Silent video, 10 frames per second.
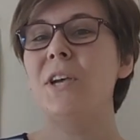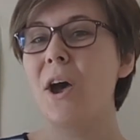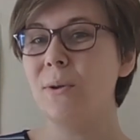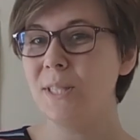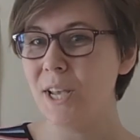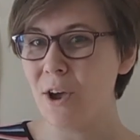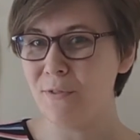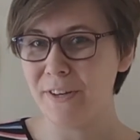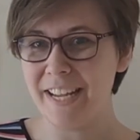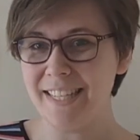to OT
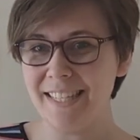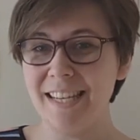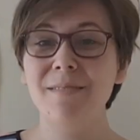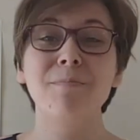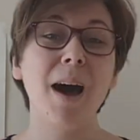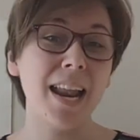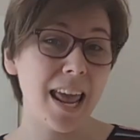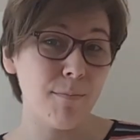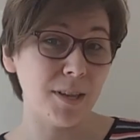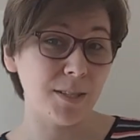Over Easy. My
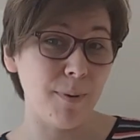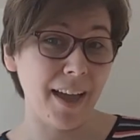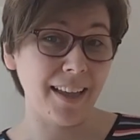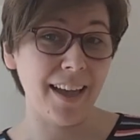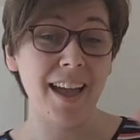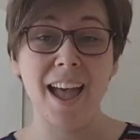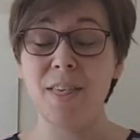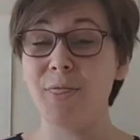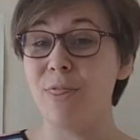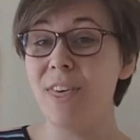name is Becca,
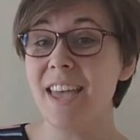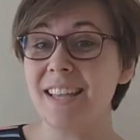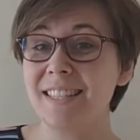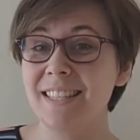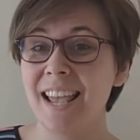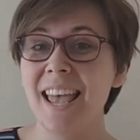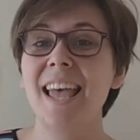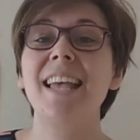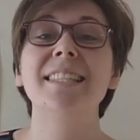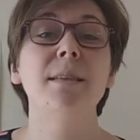and this
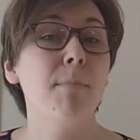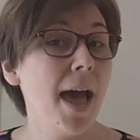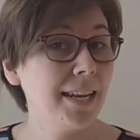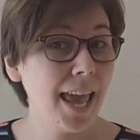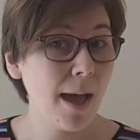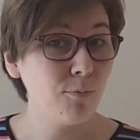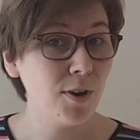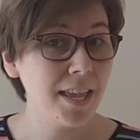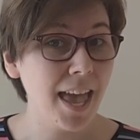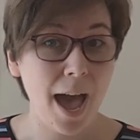is the Madcap
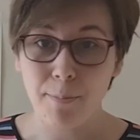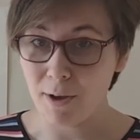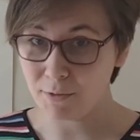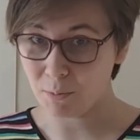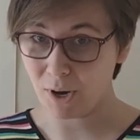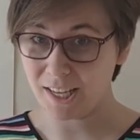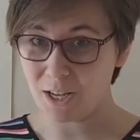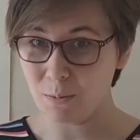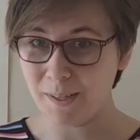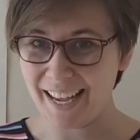recap of the
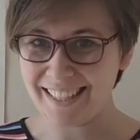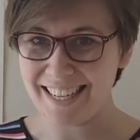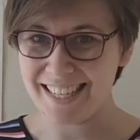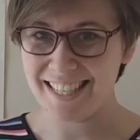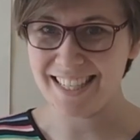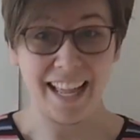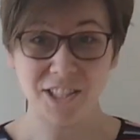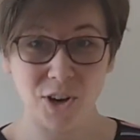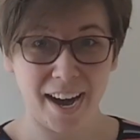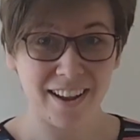brachial plexus.
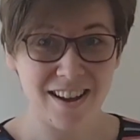Let's crack